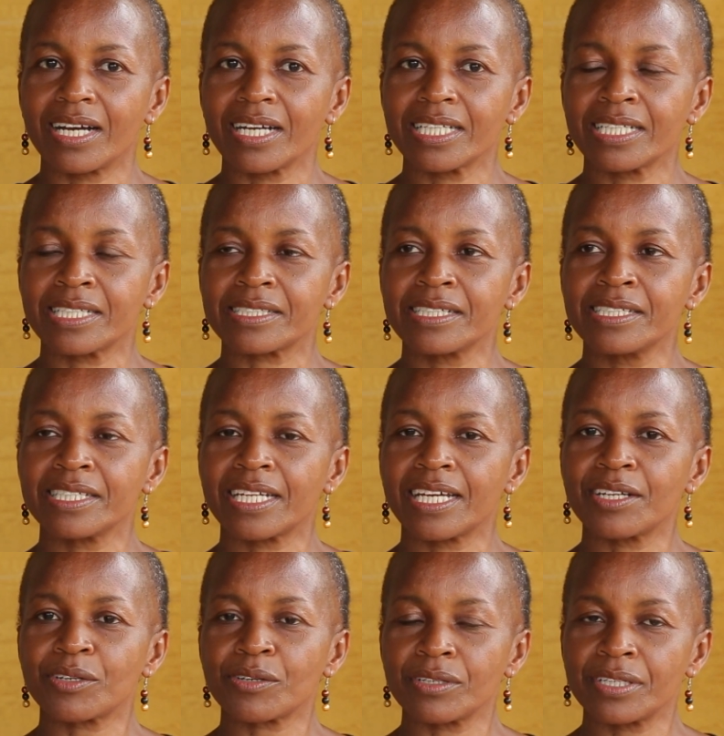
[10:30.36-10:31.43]
Yes,
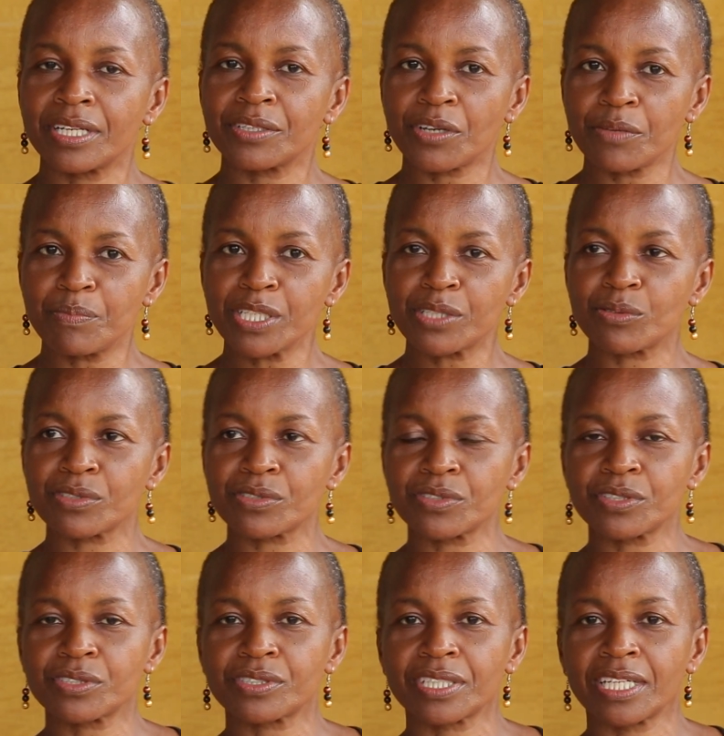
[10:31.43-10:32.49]
in Nairobi it was
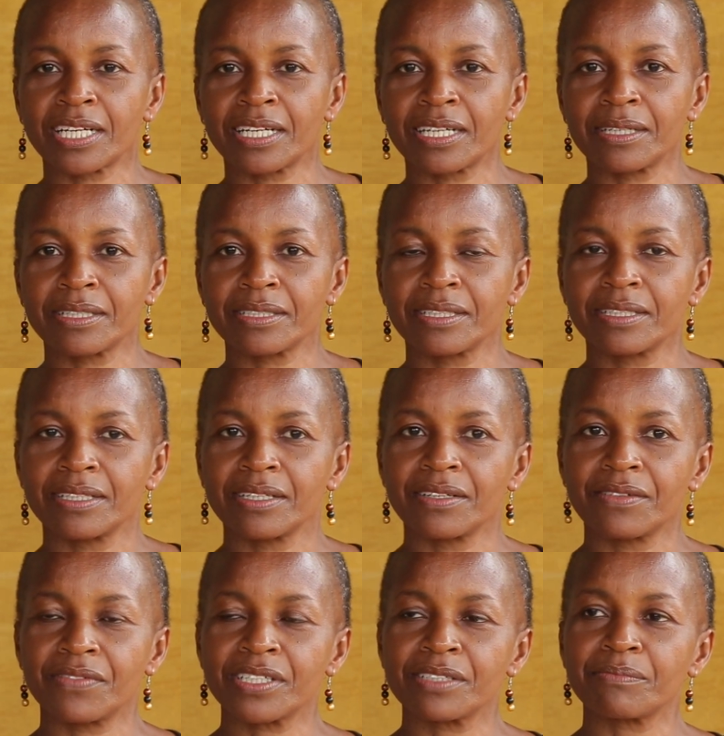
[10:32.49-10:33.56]
not
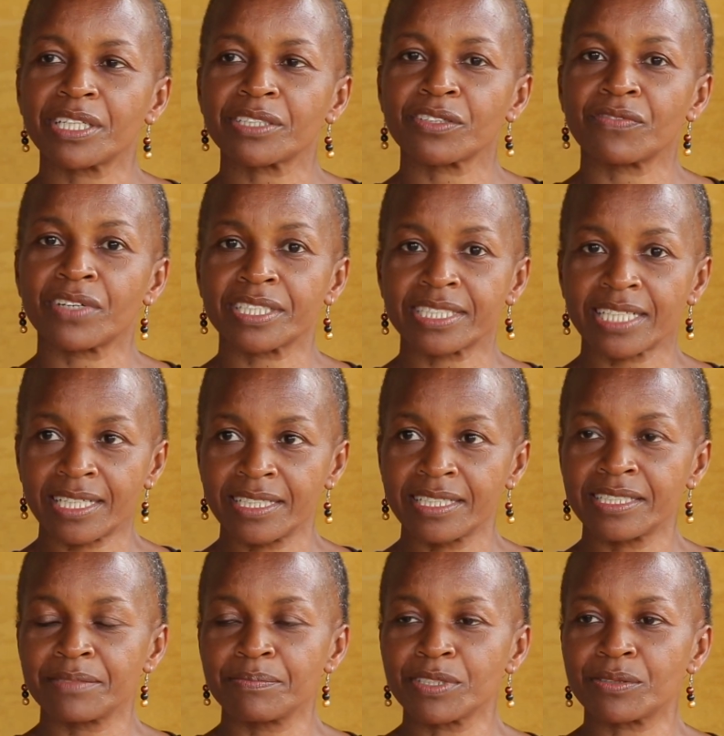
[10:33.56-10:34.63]
very much of a
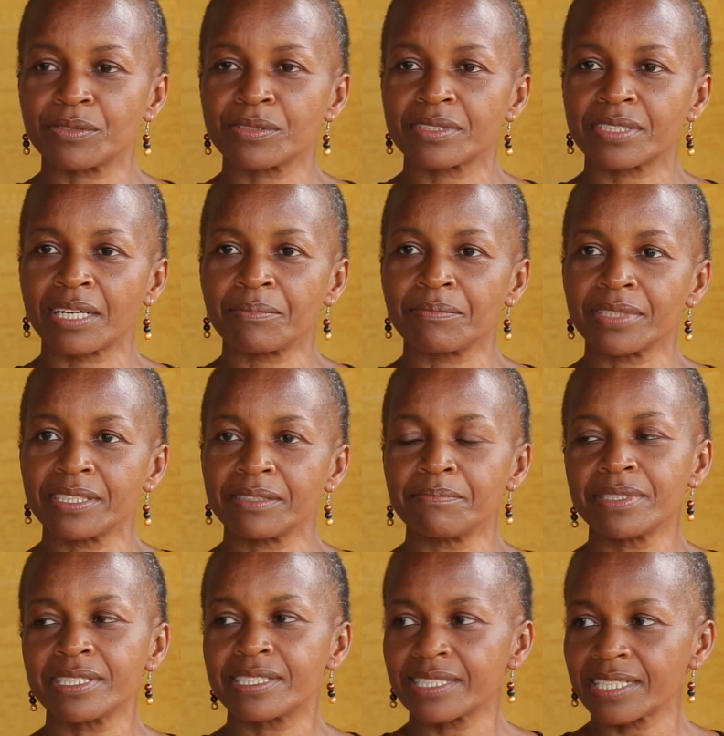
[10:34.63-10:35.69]
challenge because I'm in
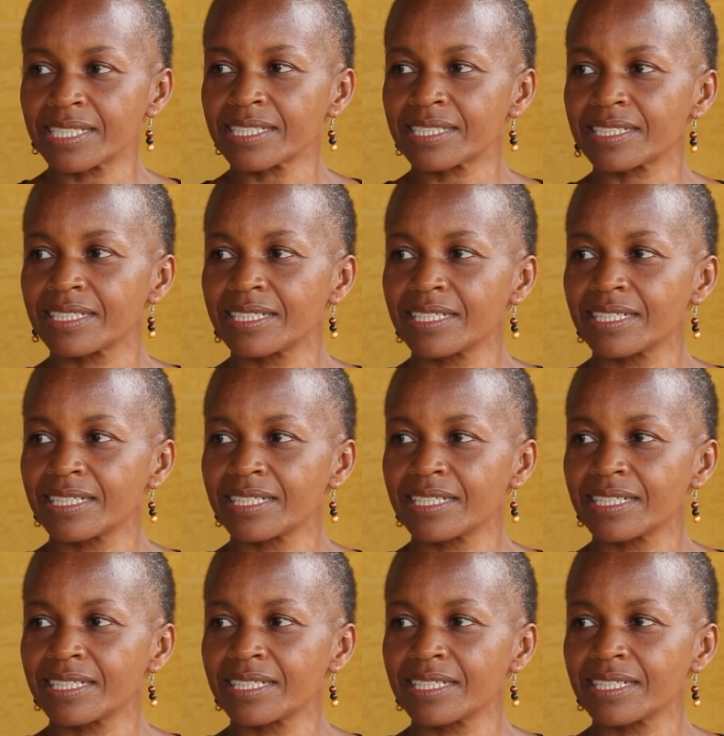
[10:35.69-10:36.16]
business.